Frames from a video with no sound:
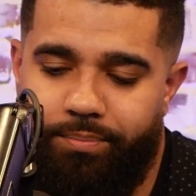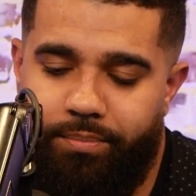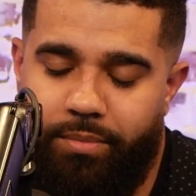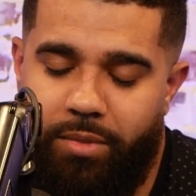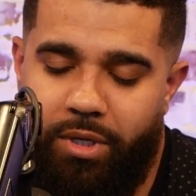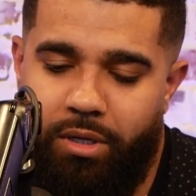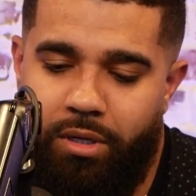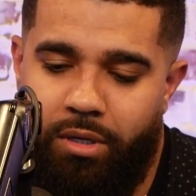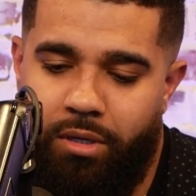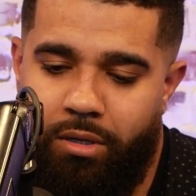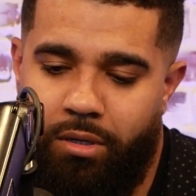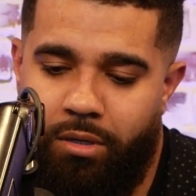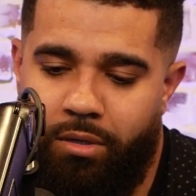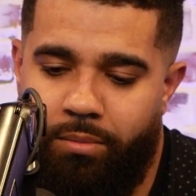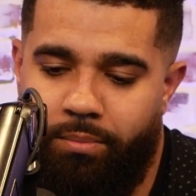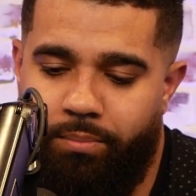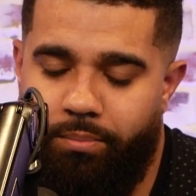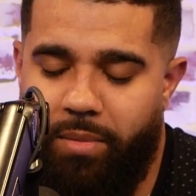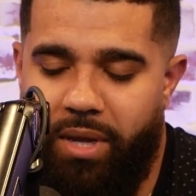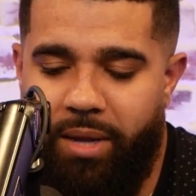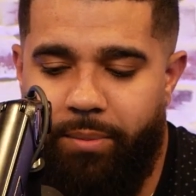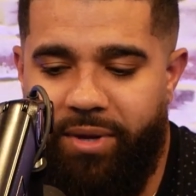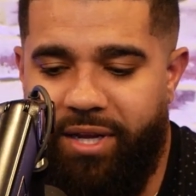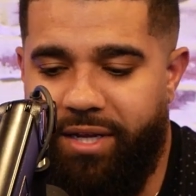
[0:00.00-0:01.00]

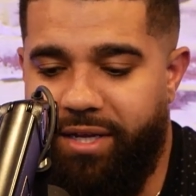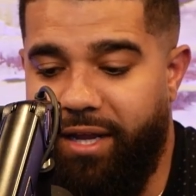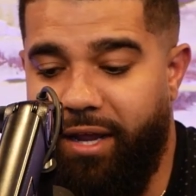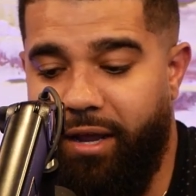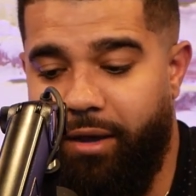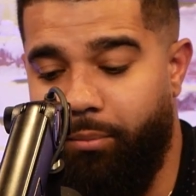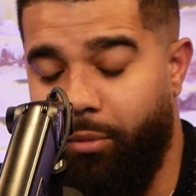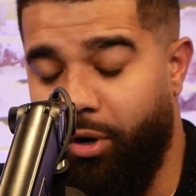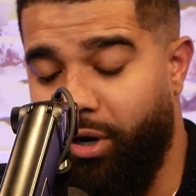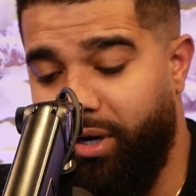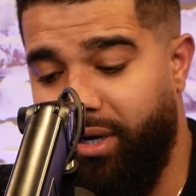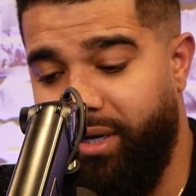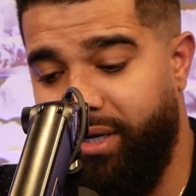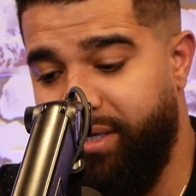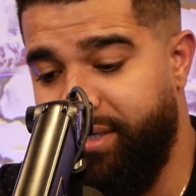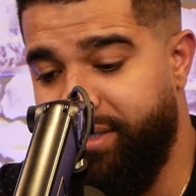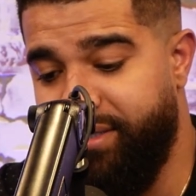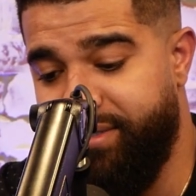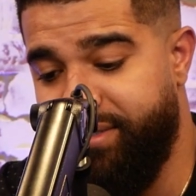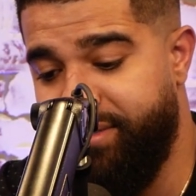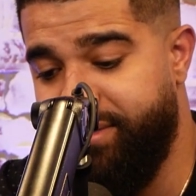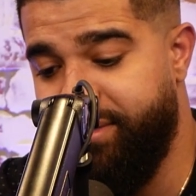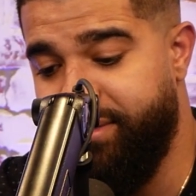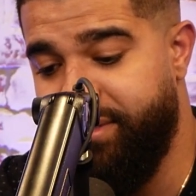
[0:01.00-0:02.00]
I mean, yeah, marketing
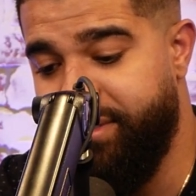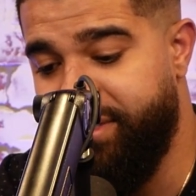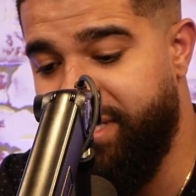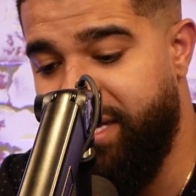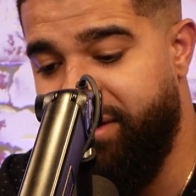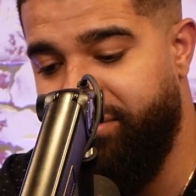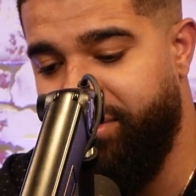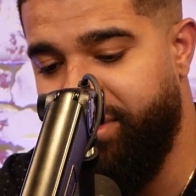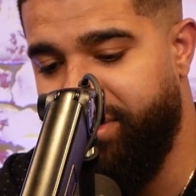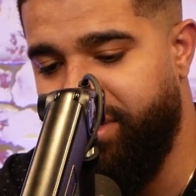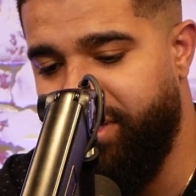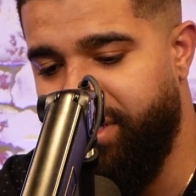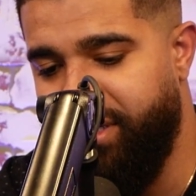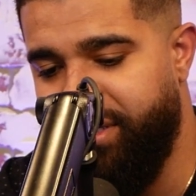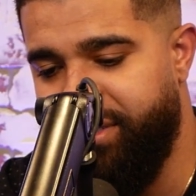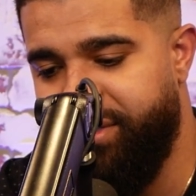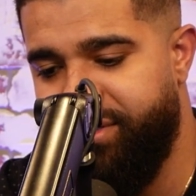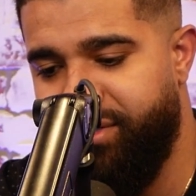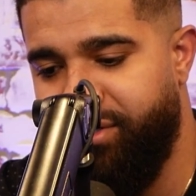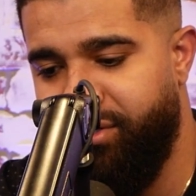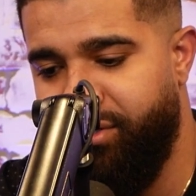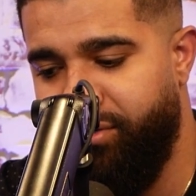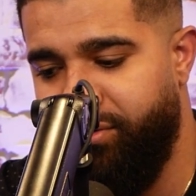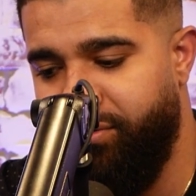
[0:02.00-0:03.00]
is everything.
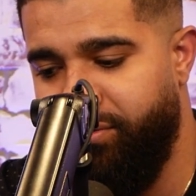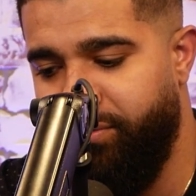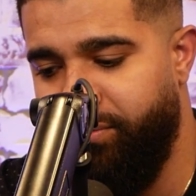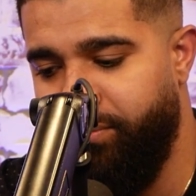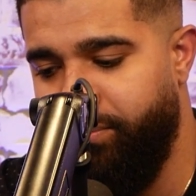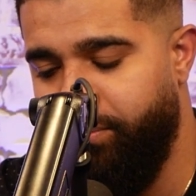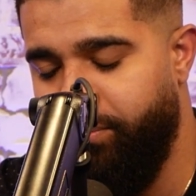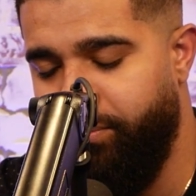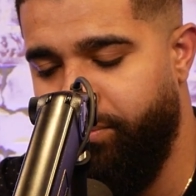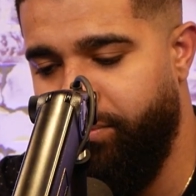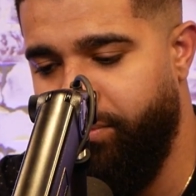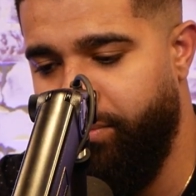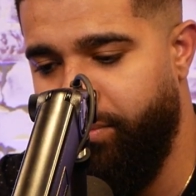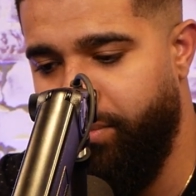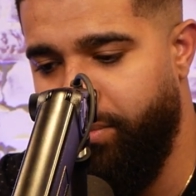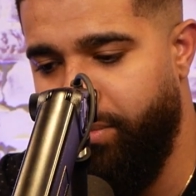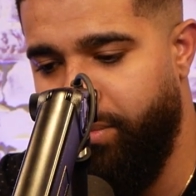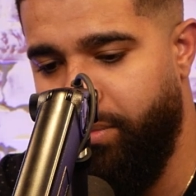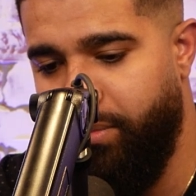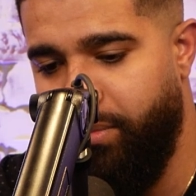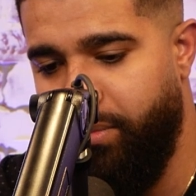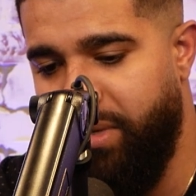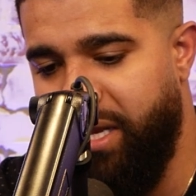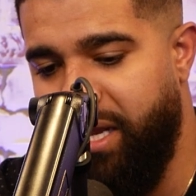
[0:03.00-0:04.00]
So,
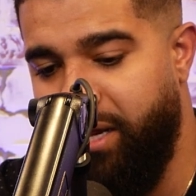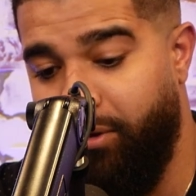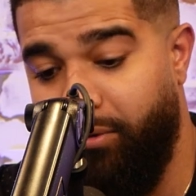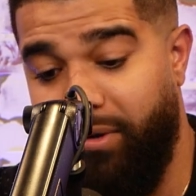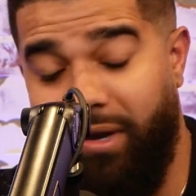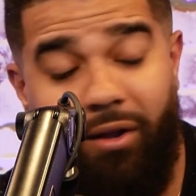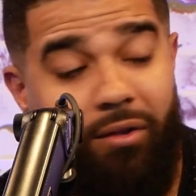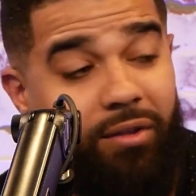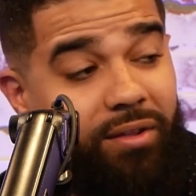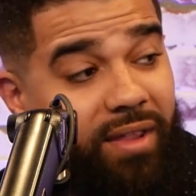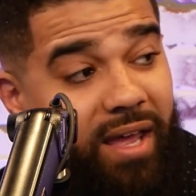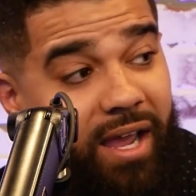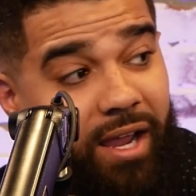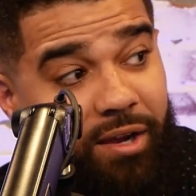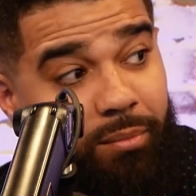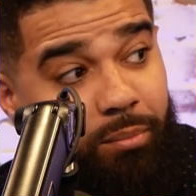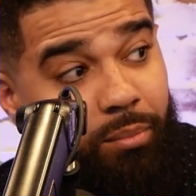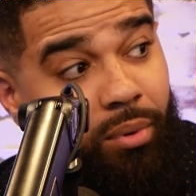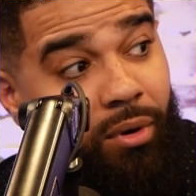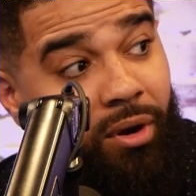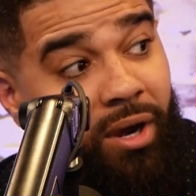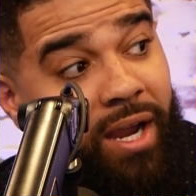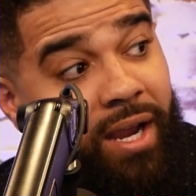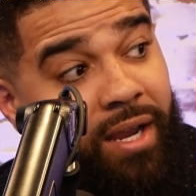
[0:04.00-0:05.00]
not only
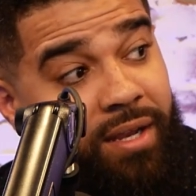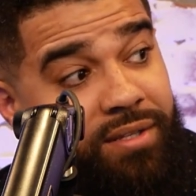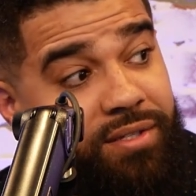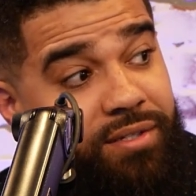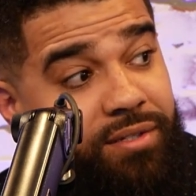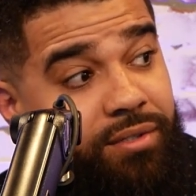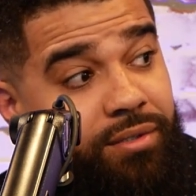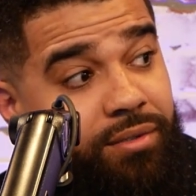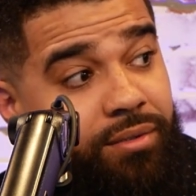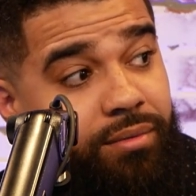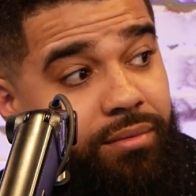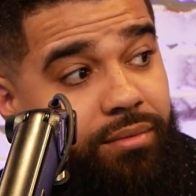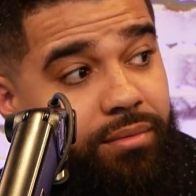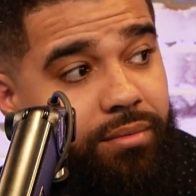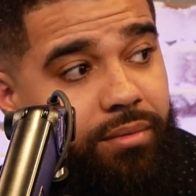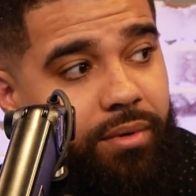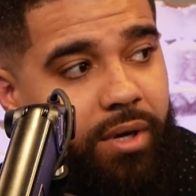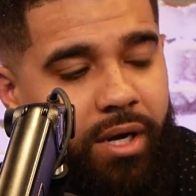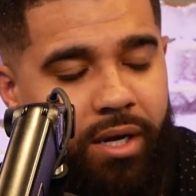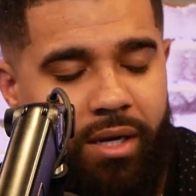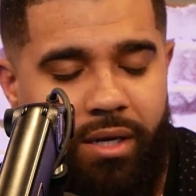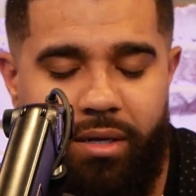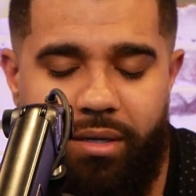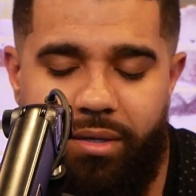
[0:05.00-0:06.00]
that, brand too,
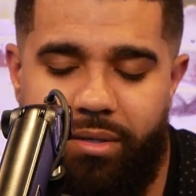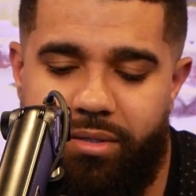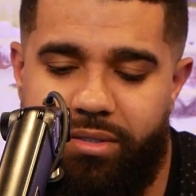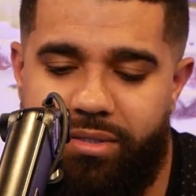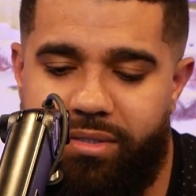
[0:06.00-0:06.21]
right?